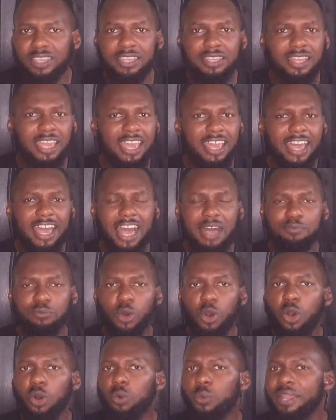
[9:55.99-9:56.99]
and
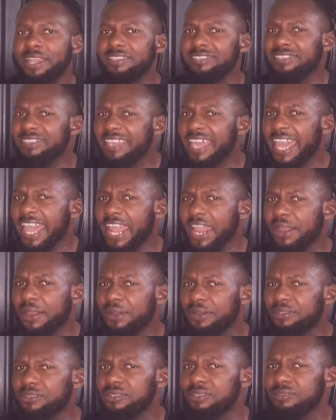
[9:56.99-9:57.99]
I'm always
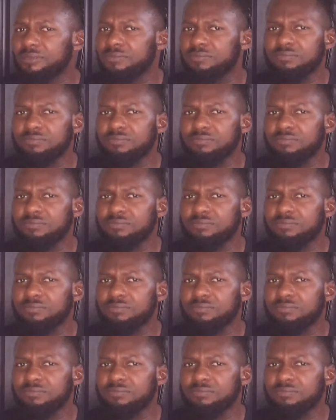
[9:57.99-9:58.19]
there